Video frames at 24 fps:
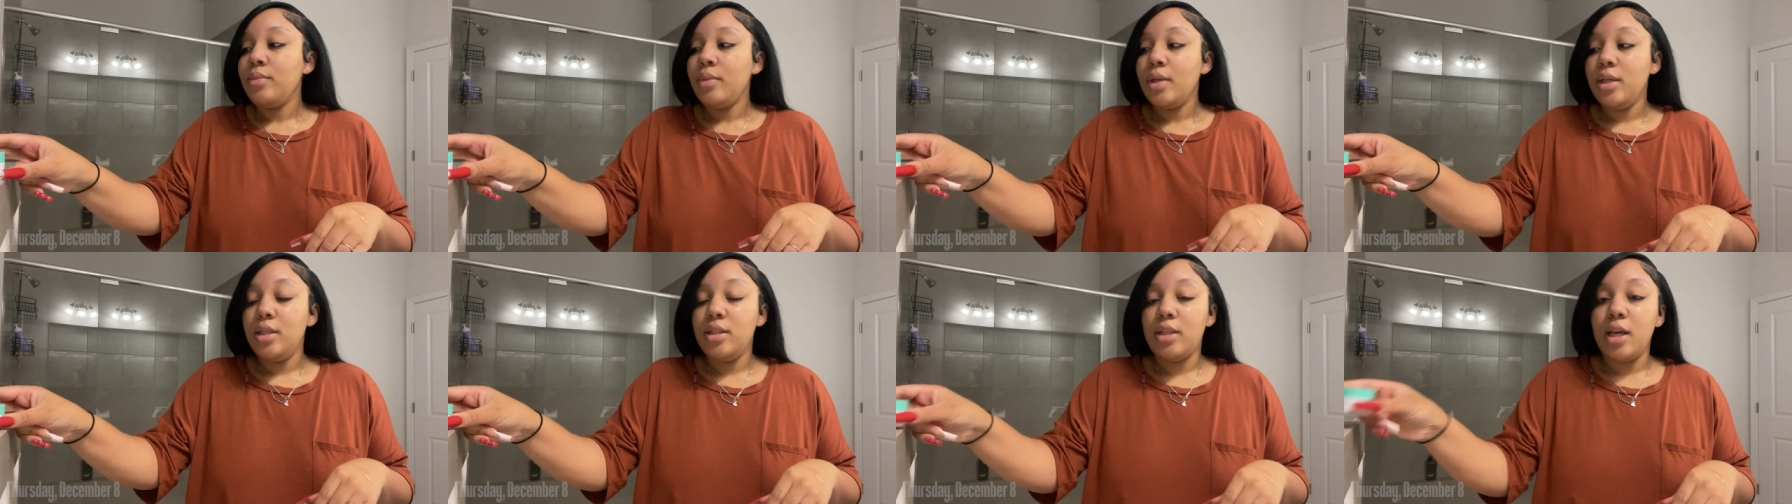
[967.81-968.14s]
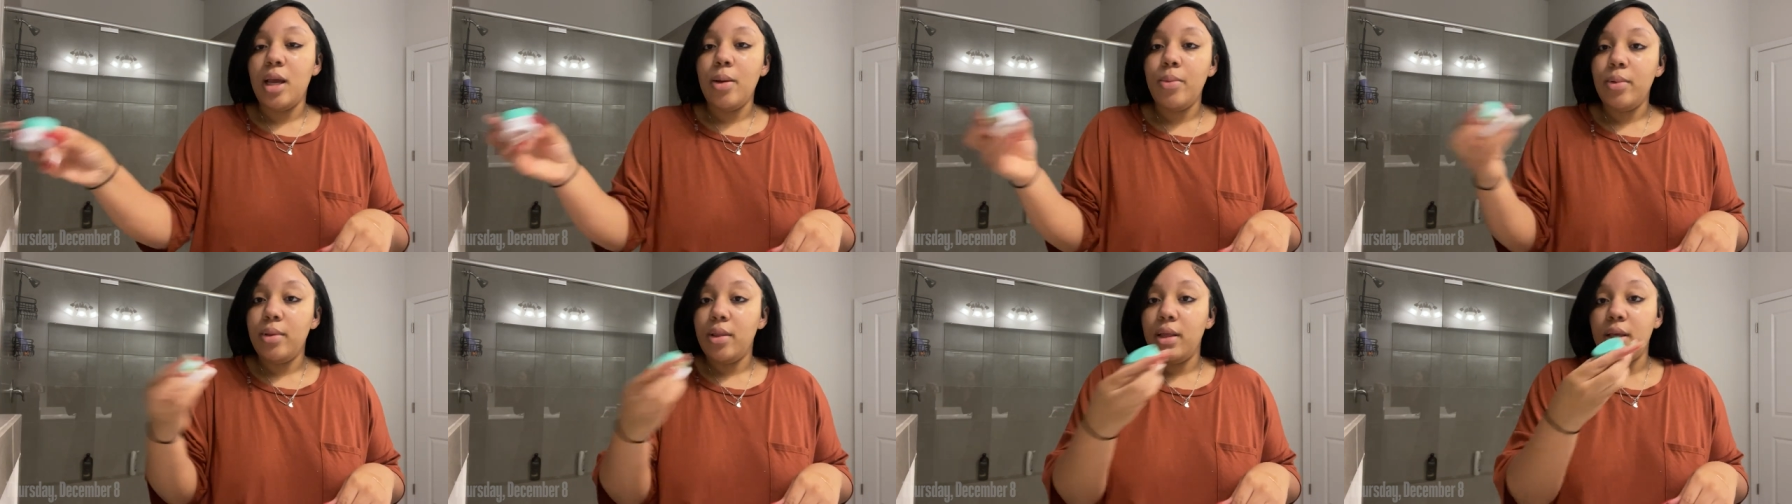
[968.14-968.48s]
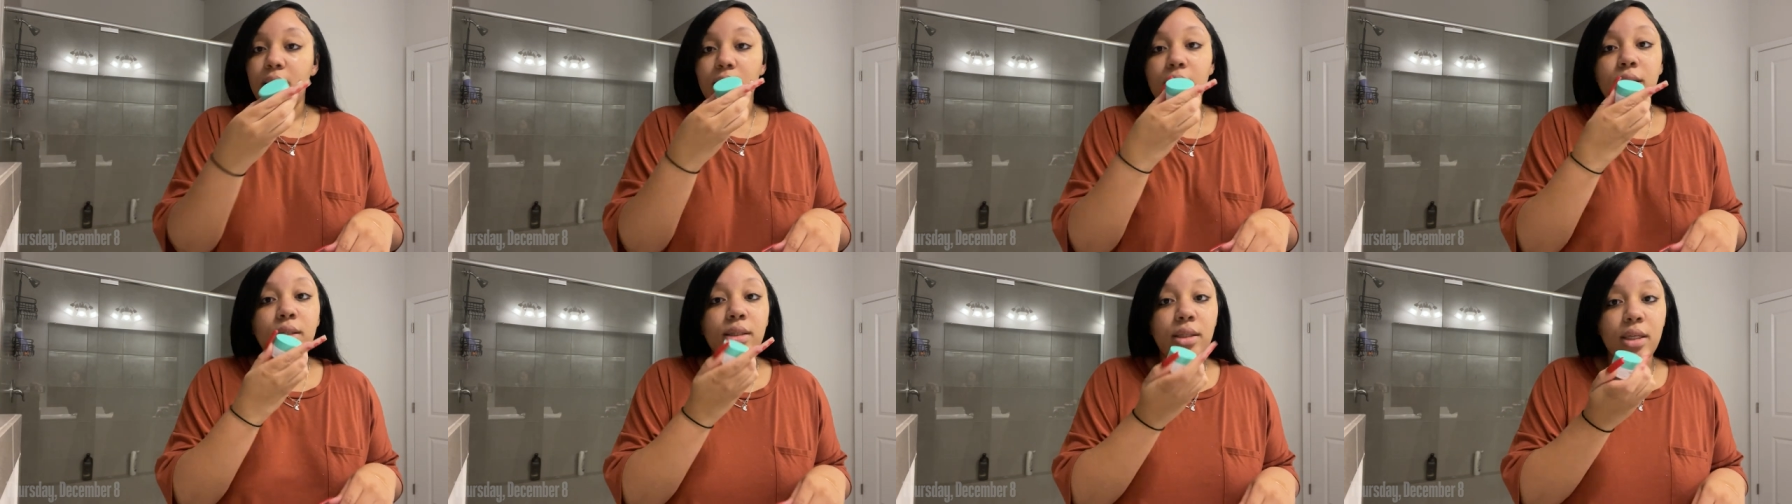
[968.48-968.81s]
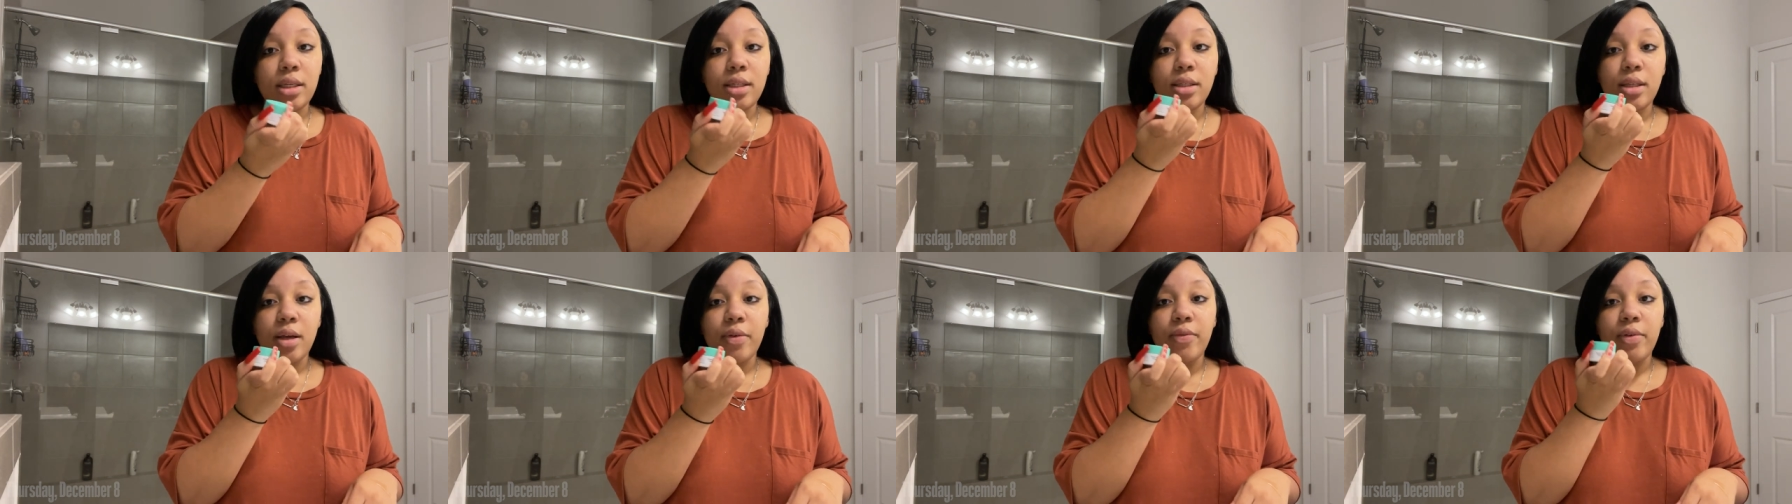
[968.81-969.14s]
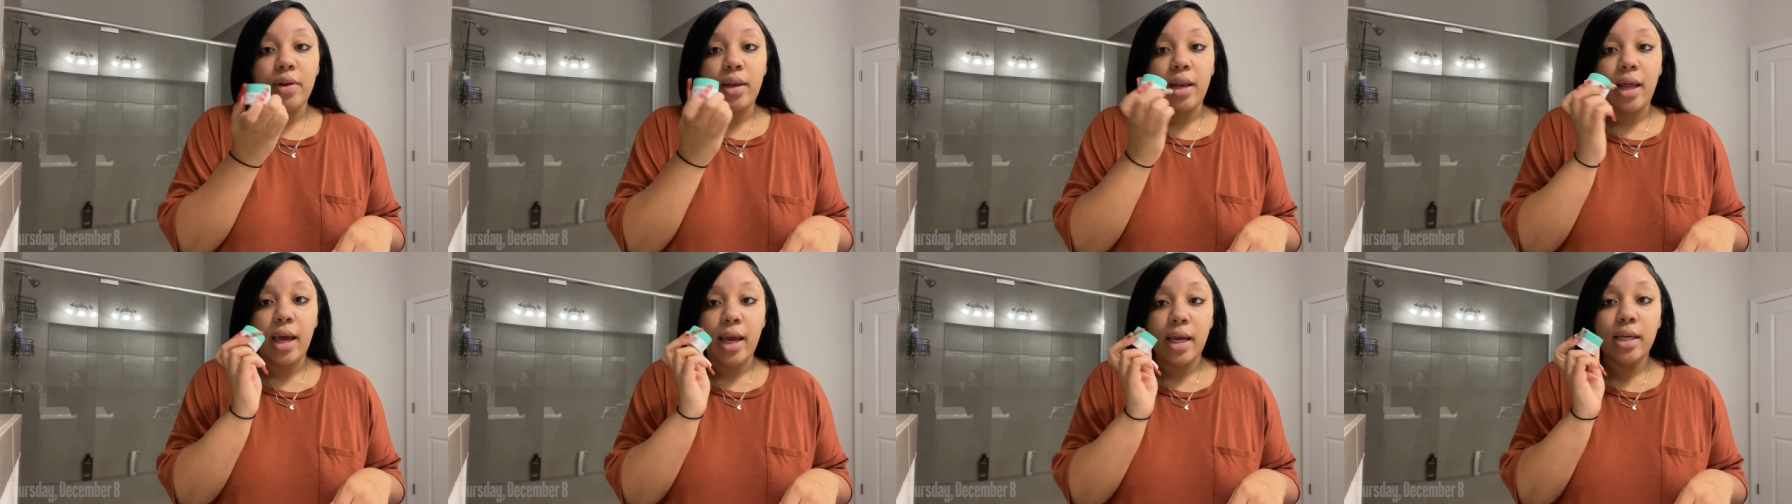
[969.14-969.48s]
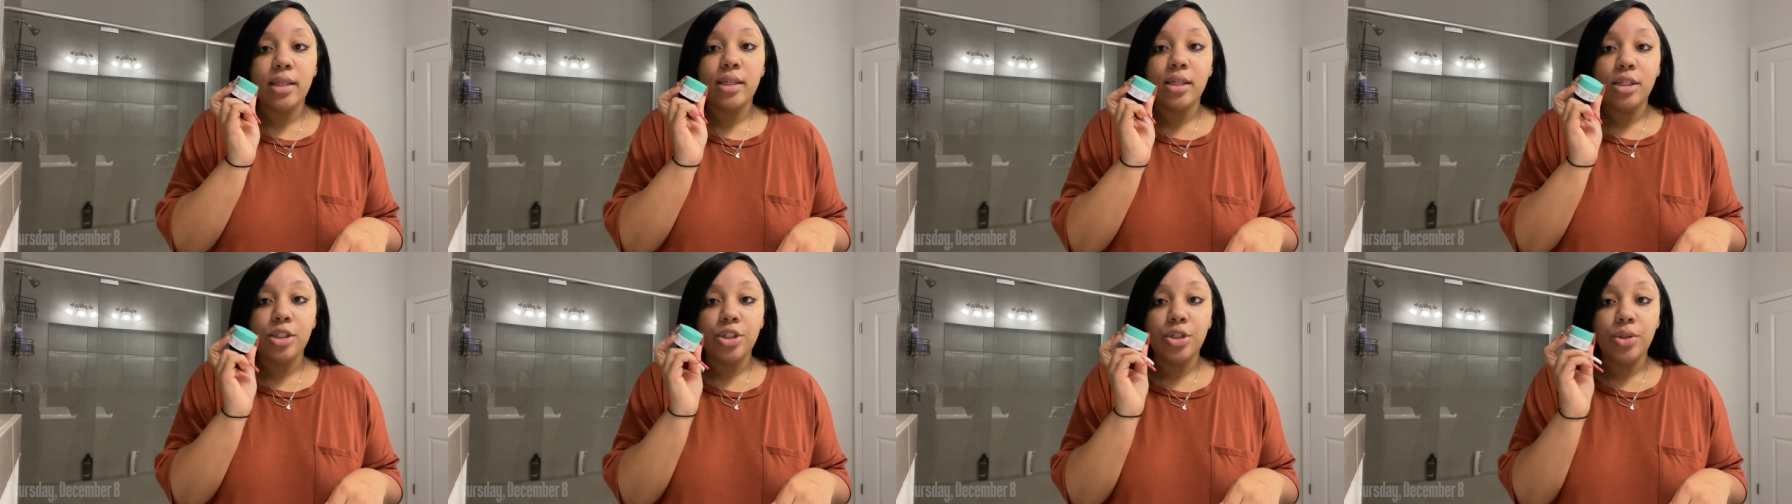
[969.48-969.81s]
Same with this. This stuff
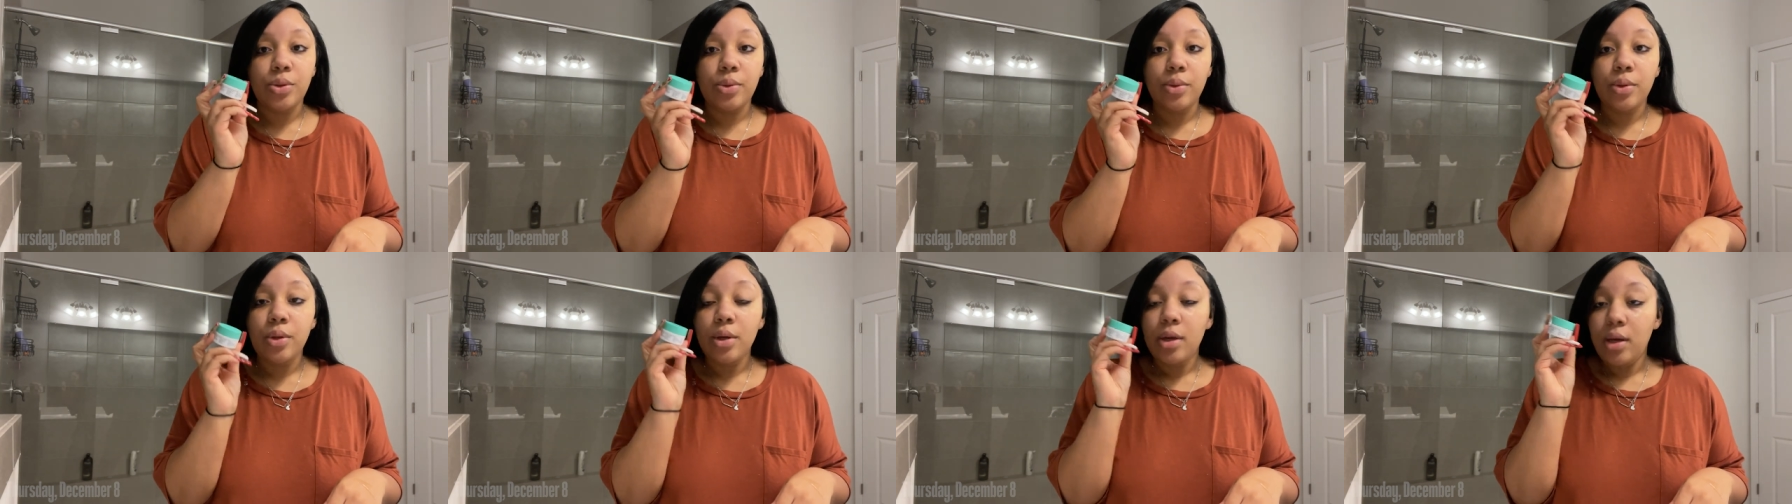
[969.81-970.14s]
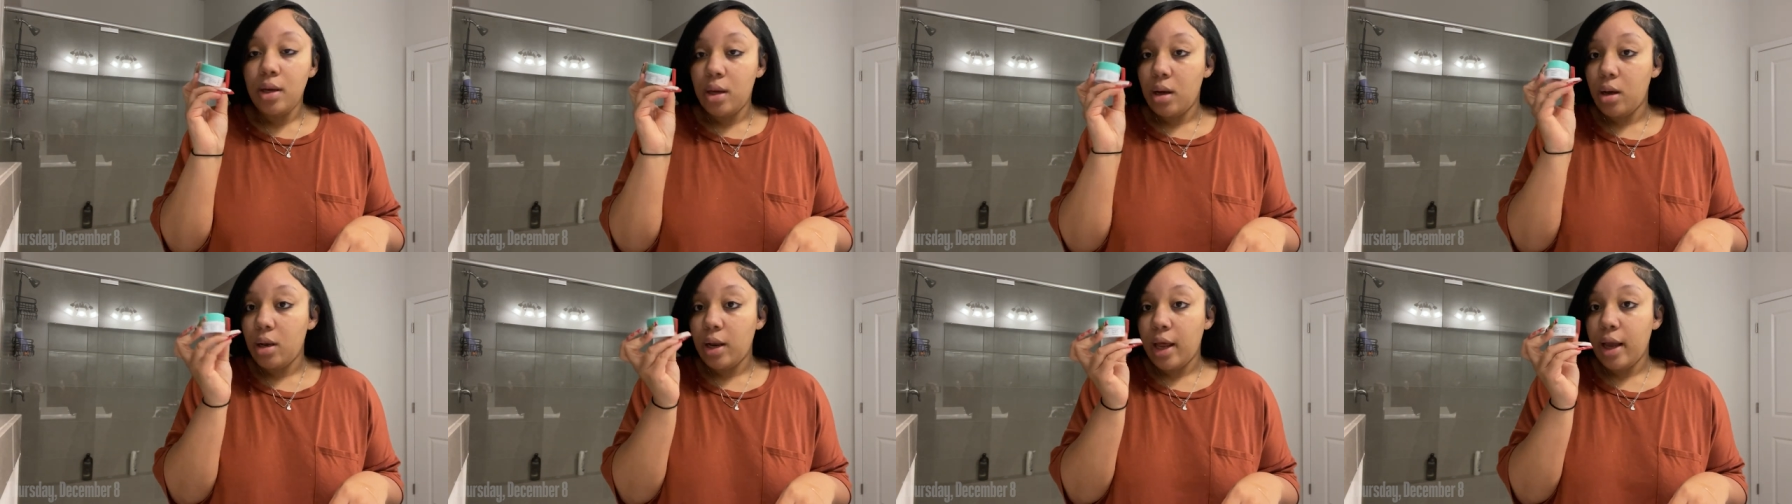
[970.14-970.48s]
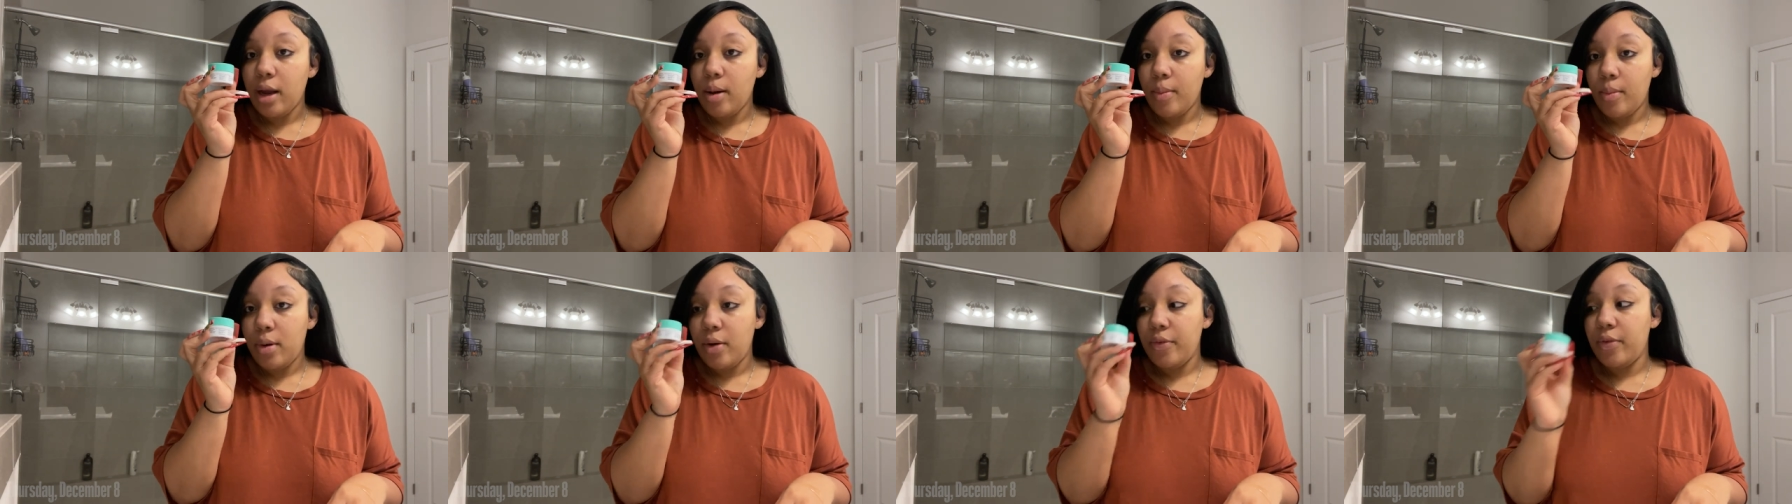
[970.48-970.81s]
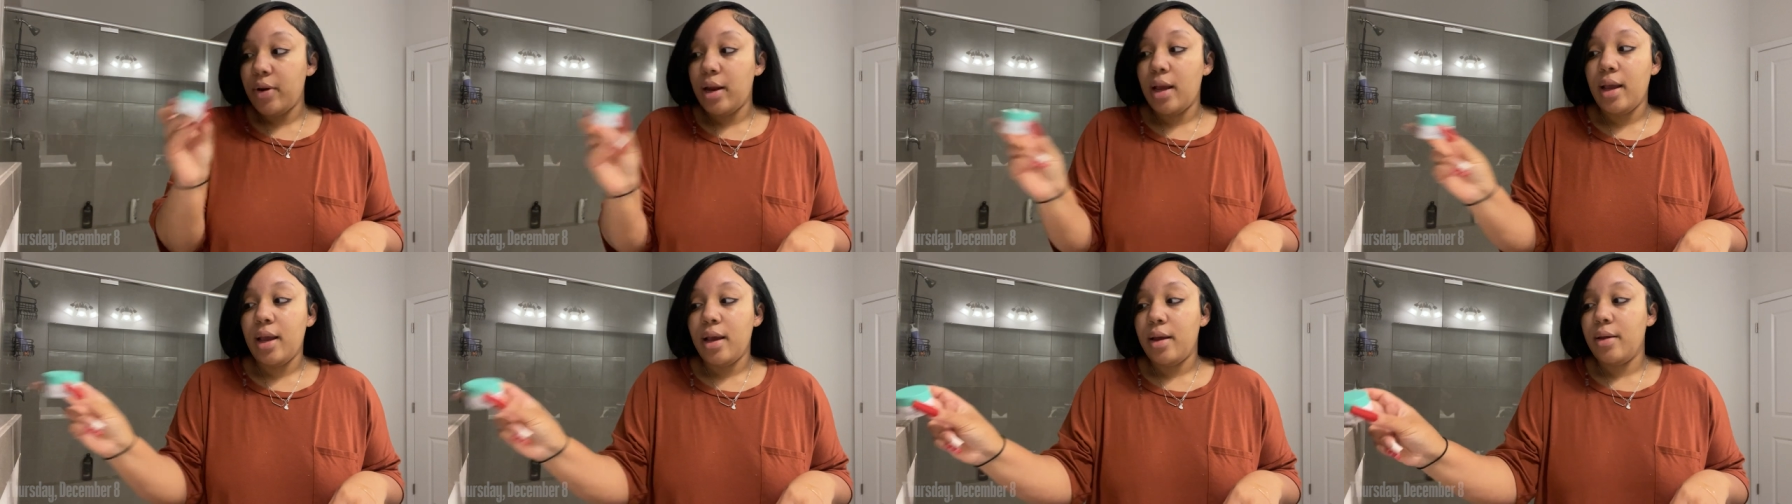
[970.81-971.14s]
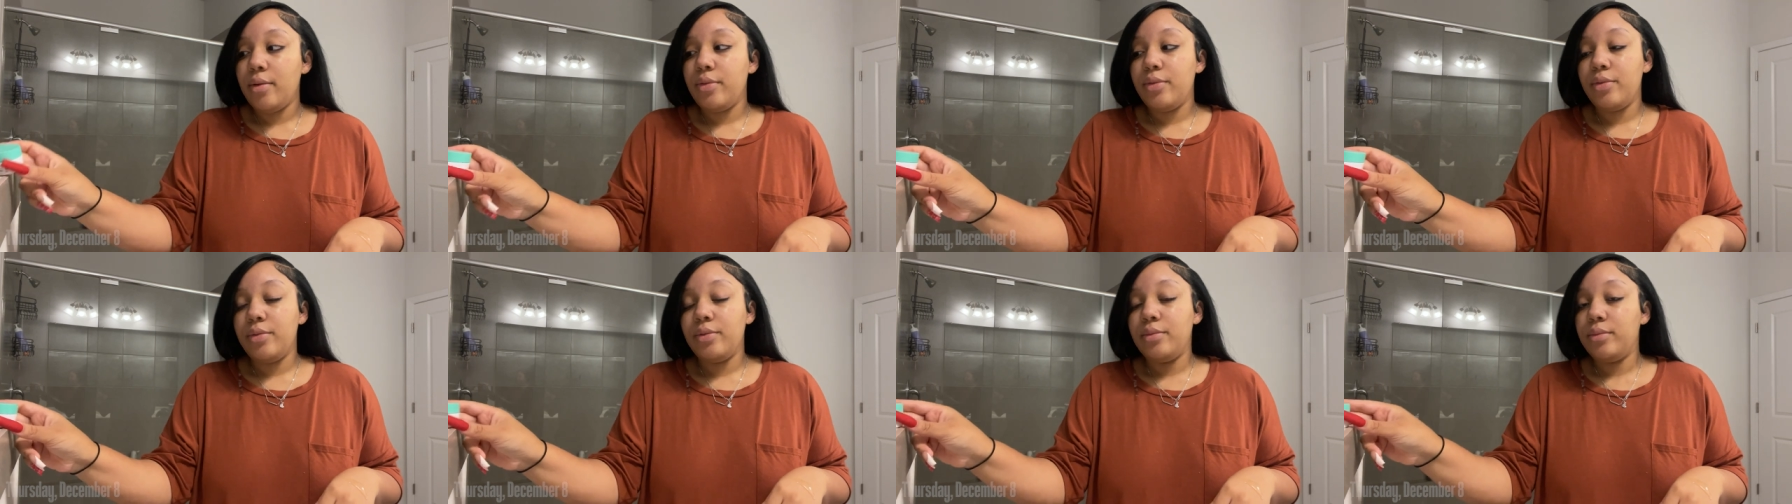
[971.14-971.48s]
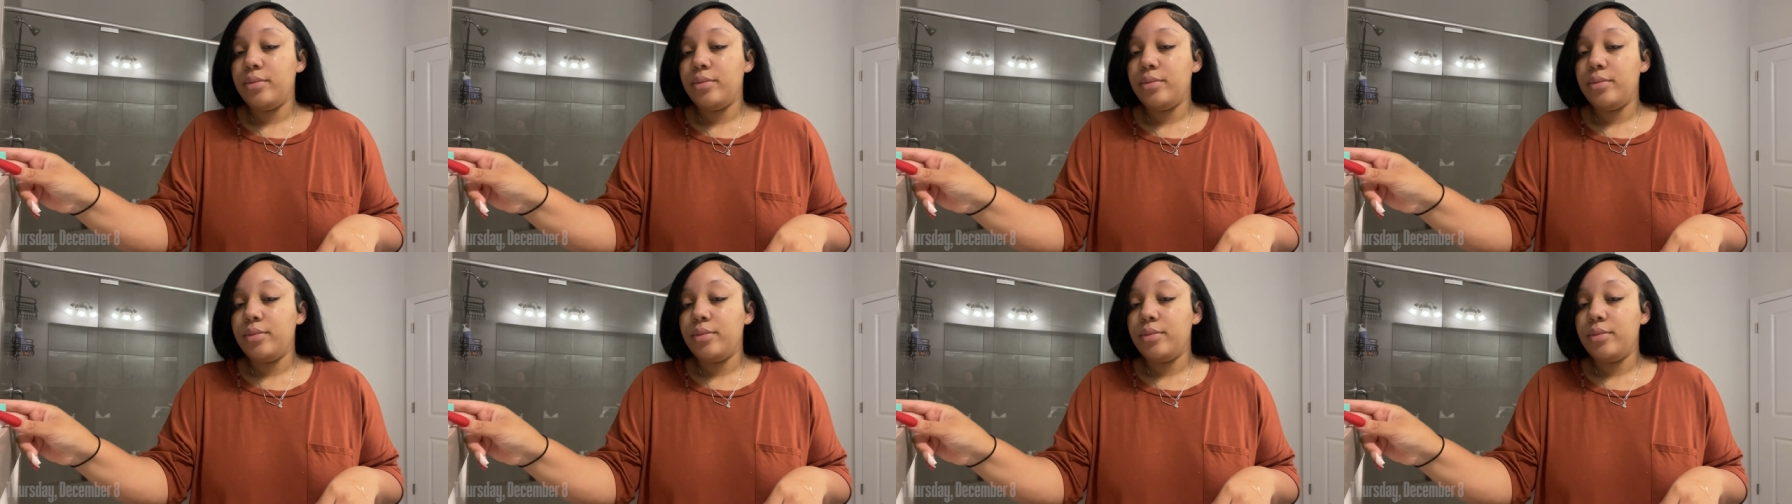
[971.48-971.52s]
lasts you uh, like a month and a half